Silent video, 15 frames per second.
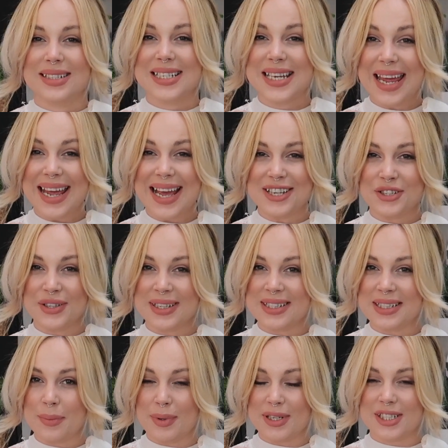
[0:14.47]
Today, as you can
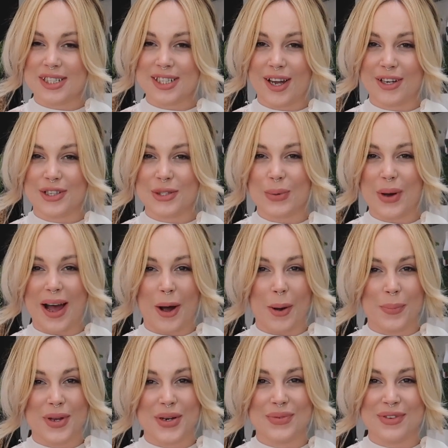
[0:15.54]
see by the title,
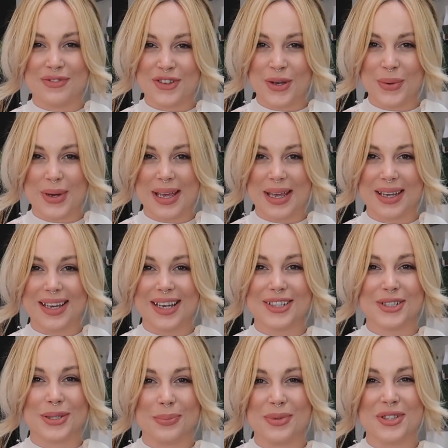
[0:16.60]
I'll be reviewing
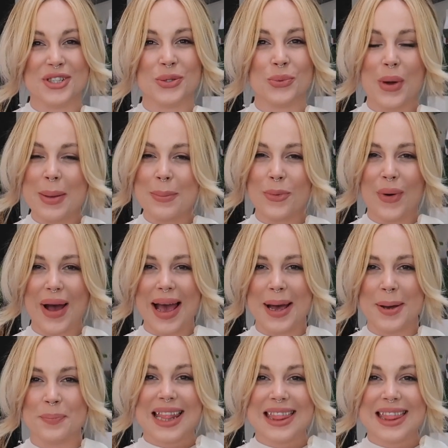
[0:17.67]
some swimwear.